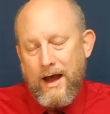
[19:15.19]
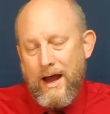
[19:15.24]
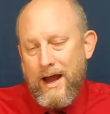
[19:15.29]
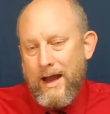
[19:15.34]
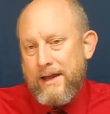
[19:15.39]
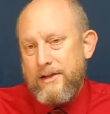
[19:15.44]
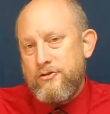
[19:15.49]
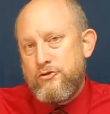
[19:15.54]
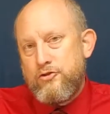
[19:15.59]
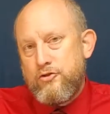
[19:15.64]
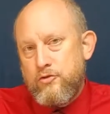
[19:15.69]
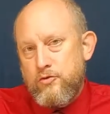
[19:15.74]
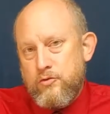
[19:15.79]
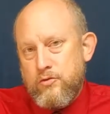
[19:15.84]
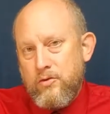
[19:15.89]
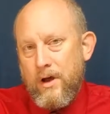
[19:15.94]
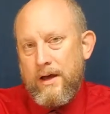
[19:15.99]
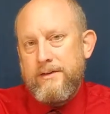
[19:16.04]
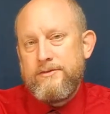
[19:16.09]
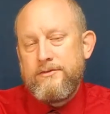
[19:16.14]
I
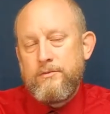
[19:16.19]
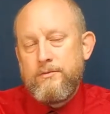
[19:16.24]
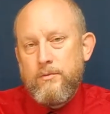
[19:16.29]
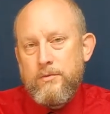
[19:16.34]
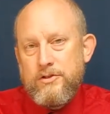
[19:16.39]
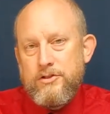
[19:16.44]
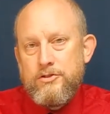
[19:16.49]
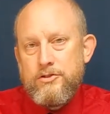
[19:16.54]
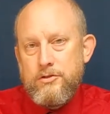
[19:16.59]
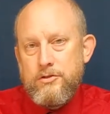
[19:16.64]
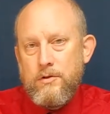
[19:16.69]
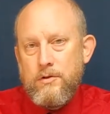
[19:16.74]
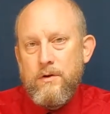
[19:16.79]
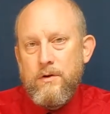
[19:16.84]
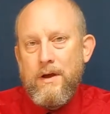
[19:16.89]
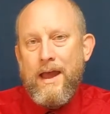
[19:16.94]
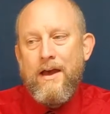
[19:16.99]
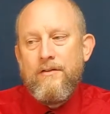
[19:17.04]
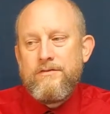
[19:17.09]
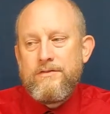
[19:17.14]
trust what you
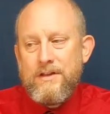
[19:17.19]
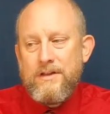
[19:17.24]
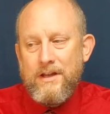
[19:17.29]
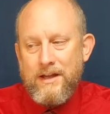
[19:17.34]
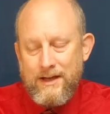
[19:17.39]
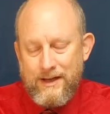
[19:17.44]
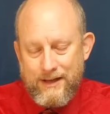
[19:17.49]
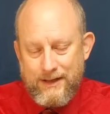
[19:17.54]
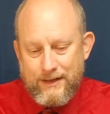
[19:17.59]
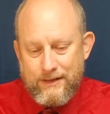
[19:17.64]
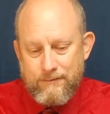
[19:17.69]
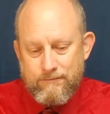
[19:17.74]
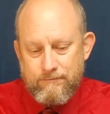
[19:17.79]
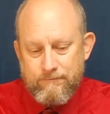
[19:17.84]
have done.